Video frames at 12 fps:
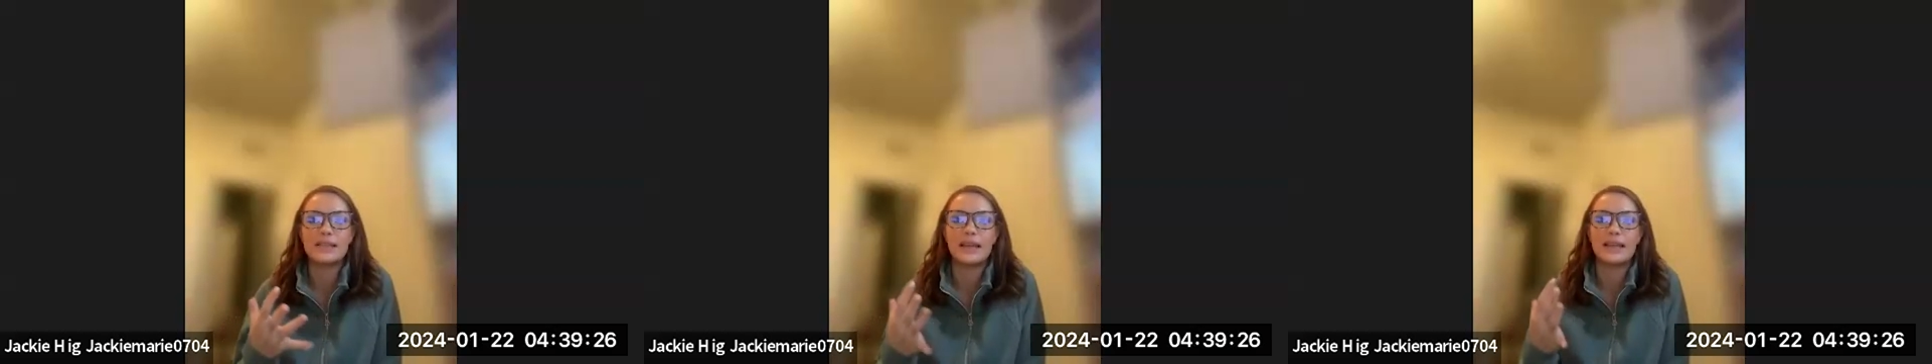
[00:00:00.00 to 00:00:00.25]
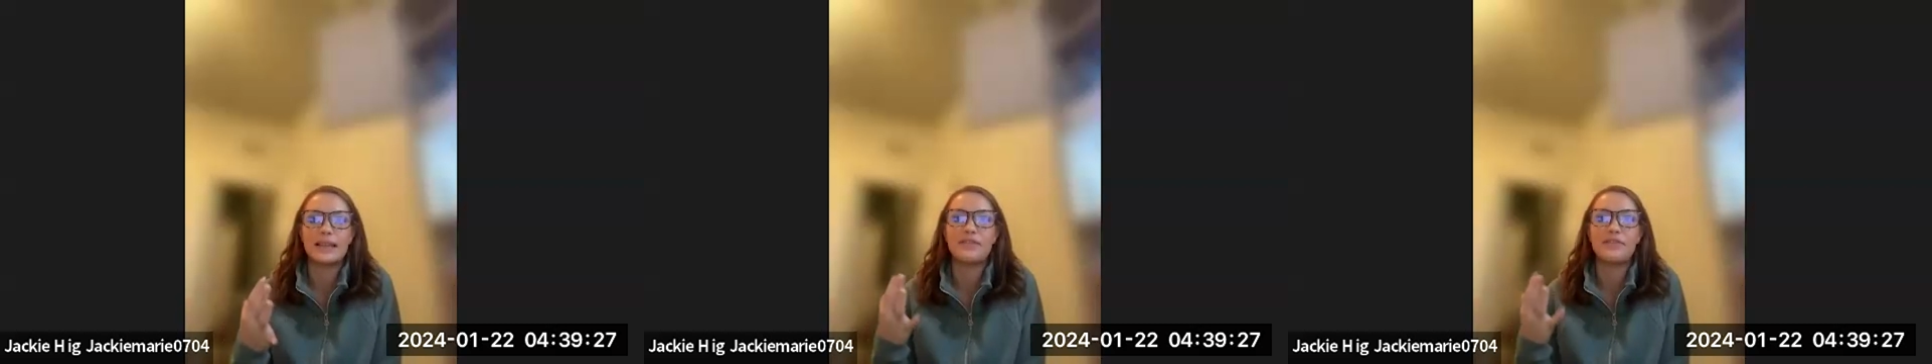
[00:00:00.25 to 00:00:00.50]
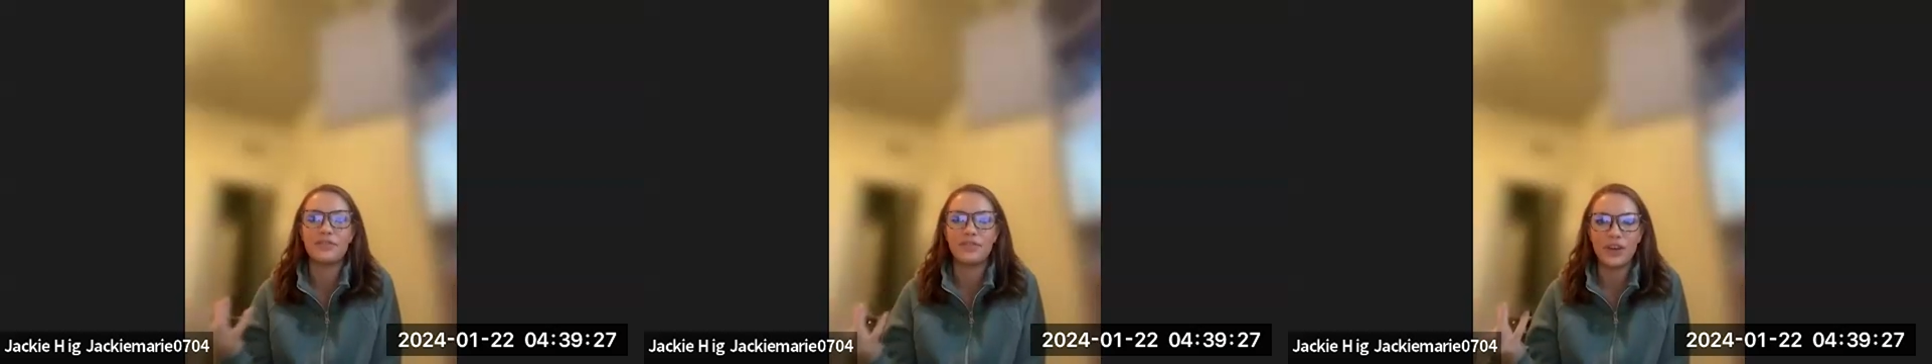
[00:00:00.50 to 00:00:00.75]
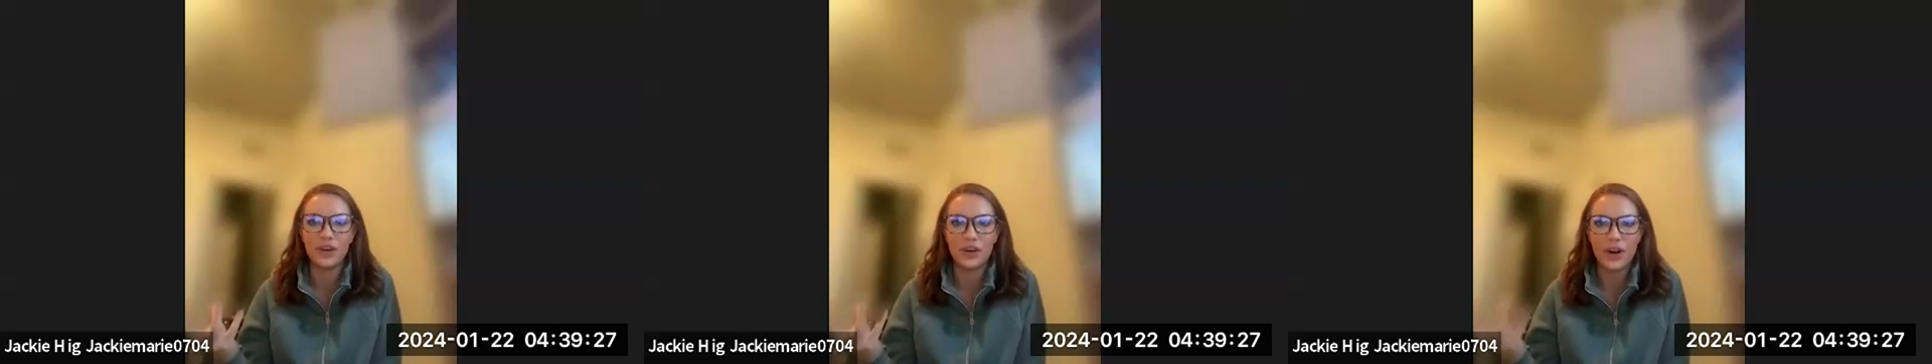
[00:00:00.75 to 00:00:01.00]
It's like the
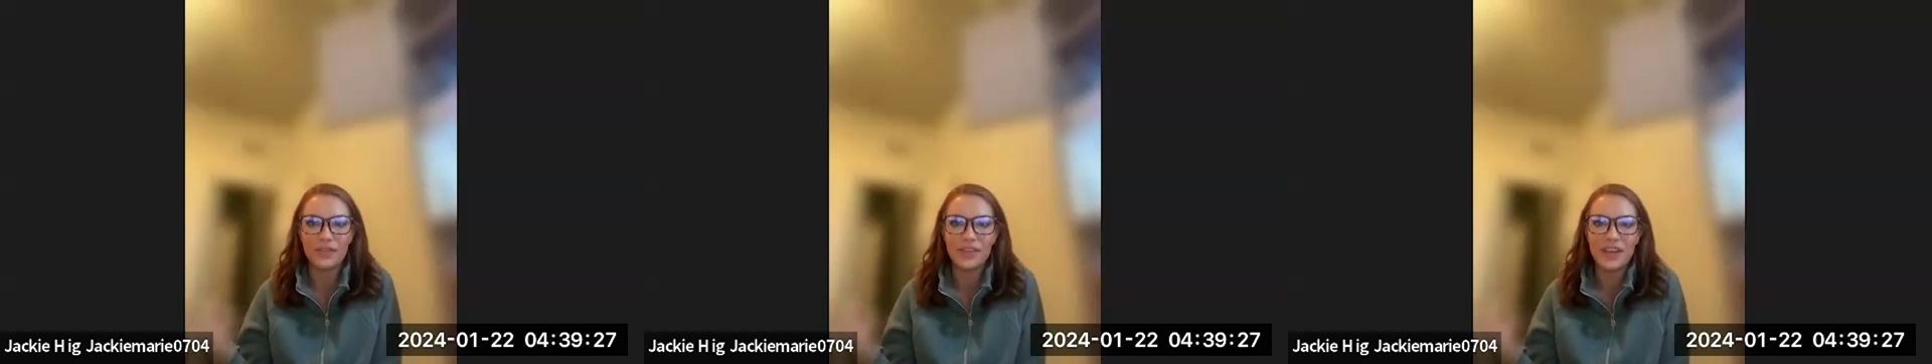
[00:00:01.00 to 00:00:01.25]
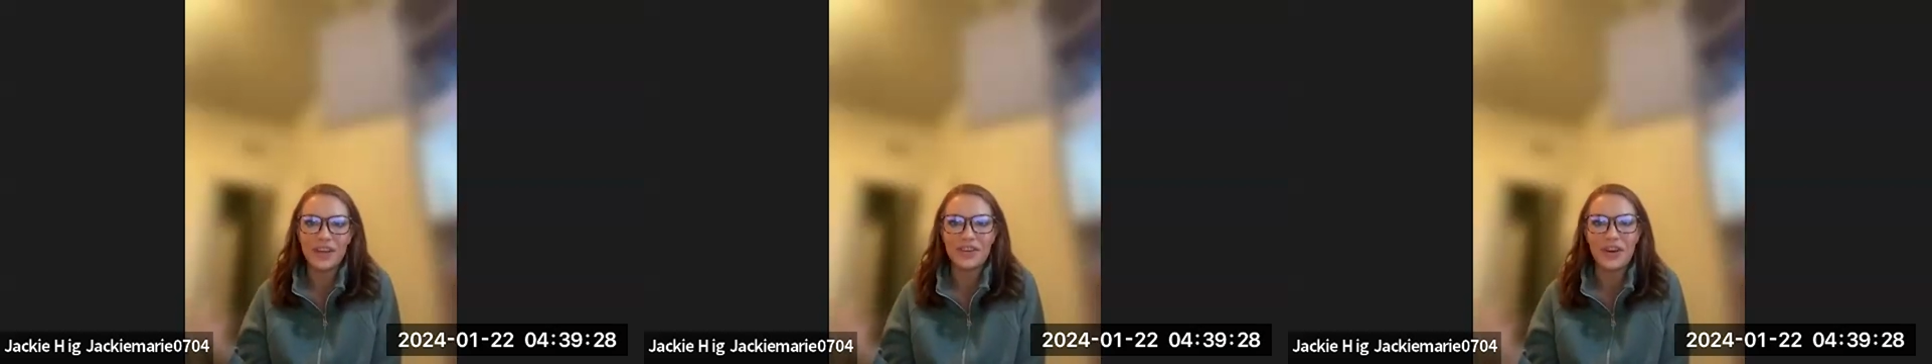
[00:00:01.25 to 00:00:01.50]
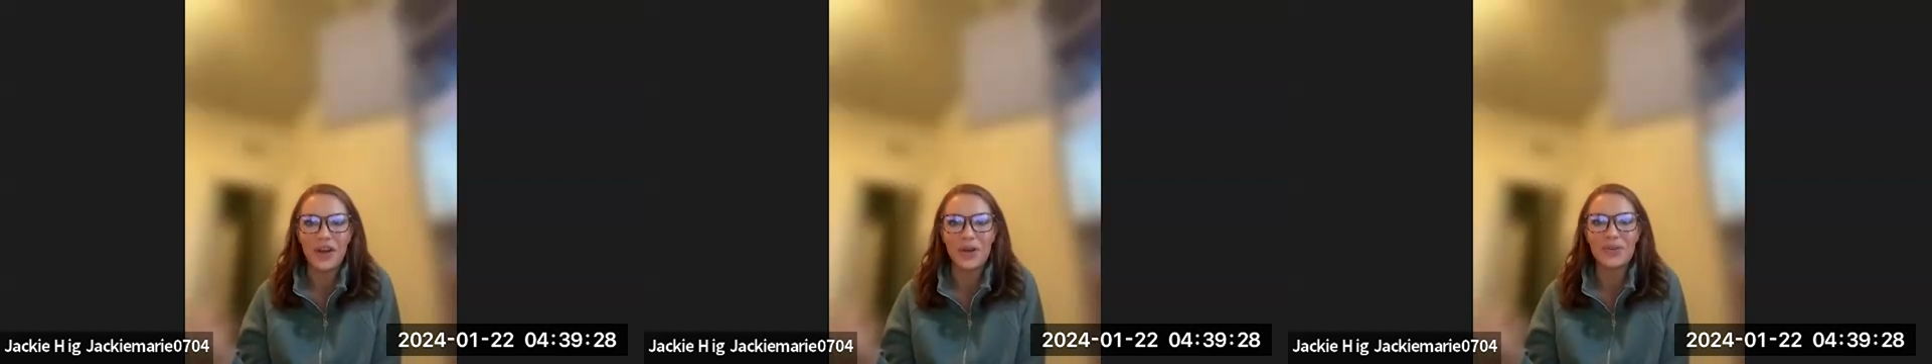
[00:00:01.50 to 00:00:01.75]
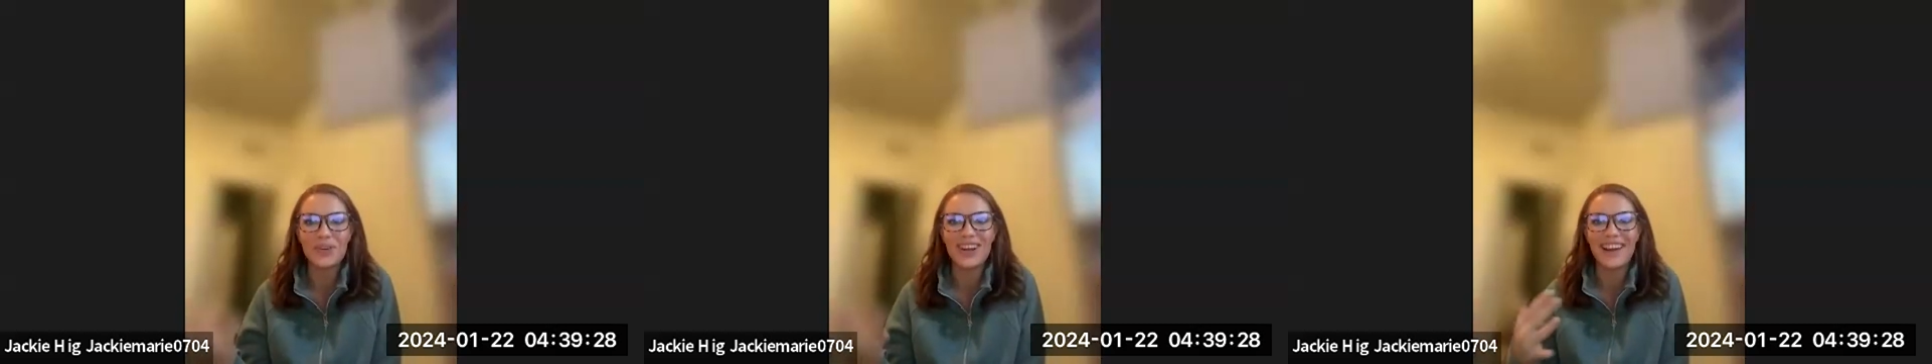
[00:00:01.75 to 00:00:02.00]
fear of the
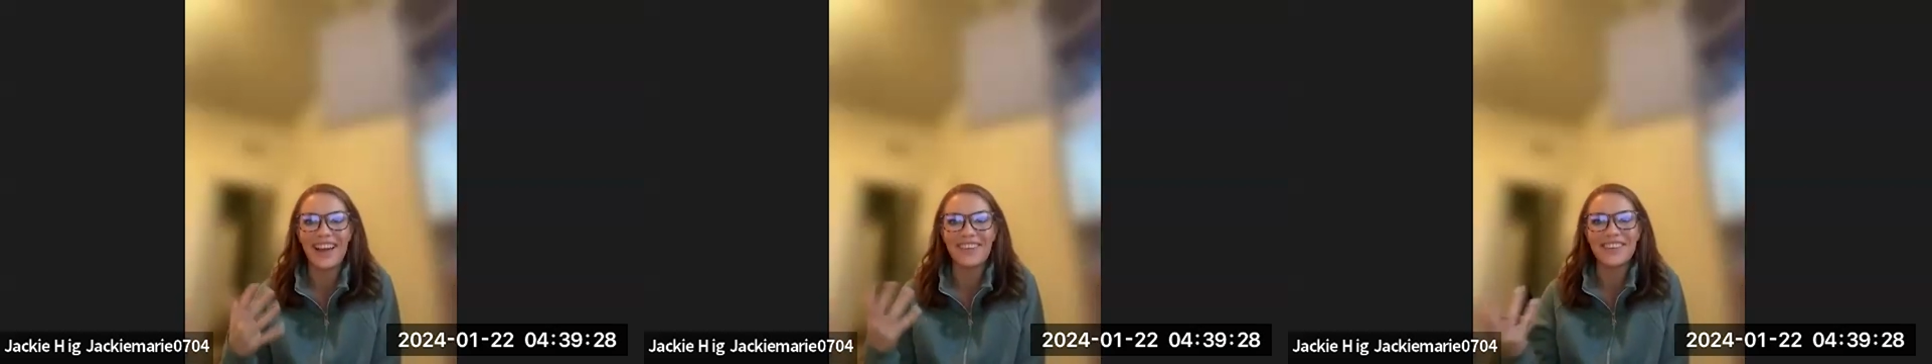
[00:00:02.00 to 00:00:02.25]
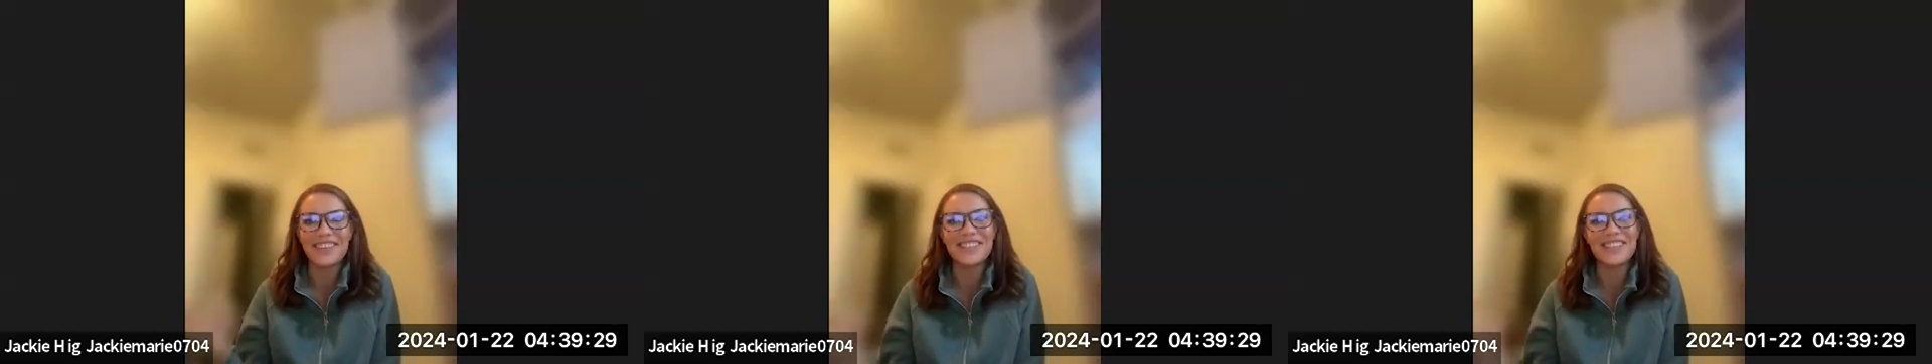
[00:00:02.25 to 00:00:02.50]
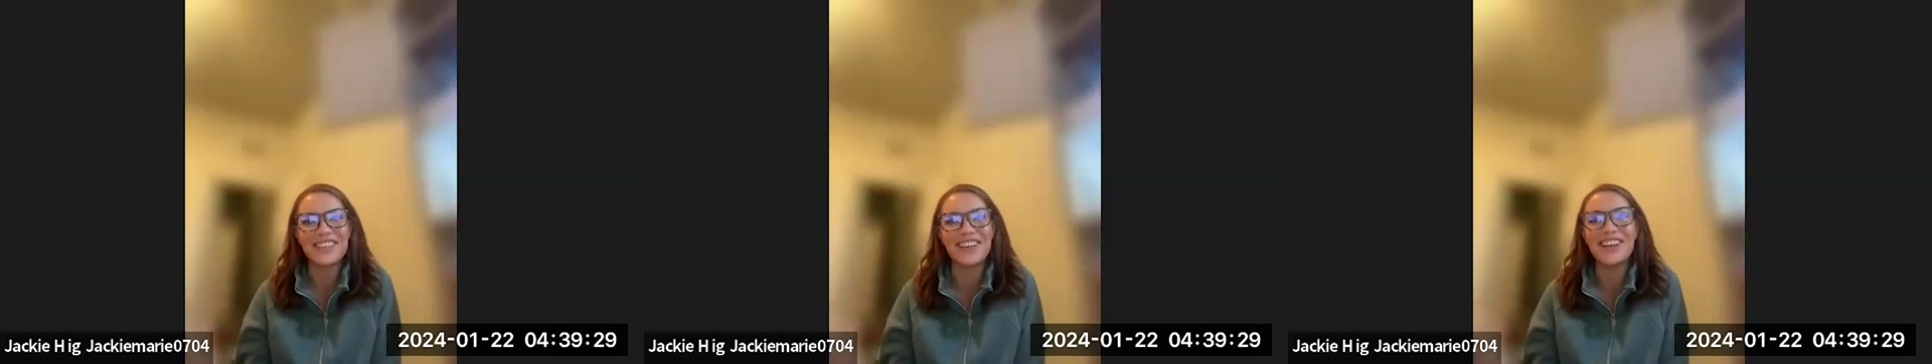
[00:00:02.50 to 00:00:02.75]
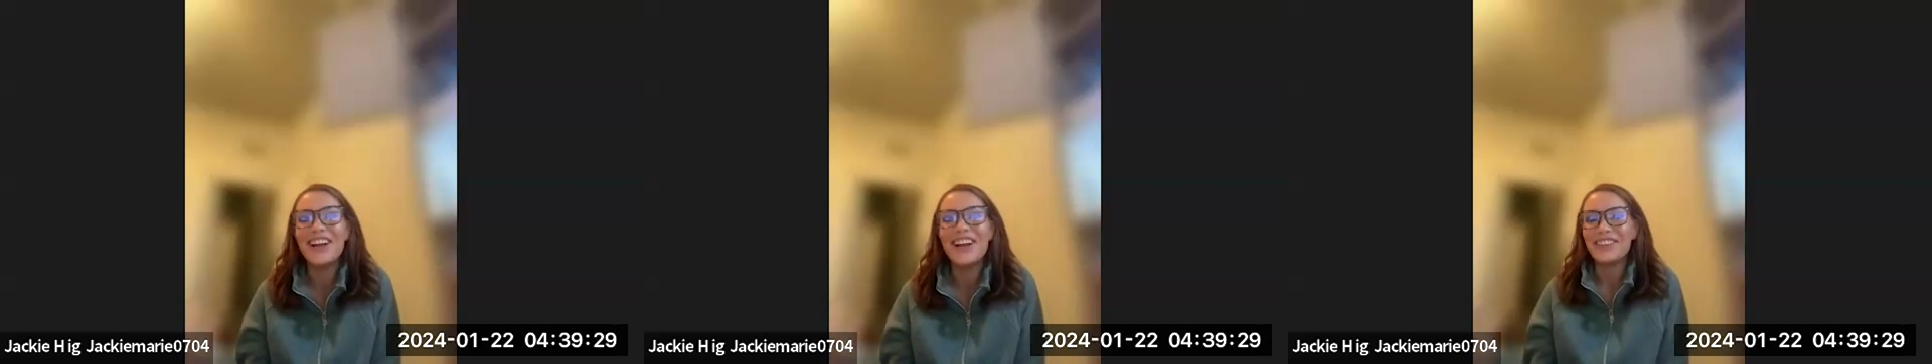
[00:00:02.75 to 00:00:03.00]
unknown and having to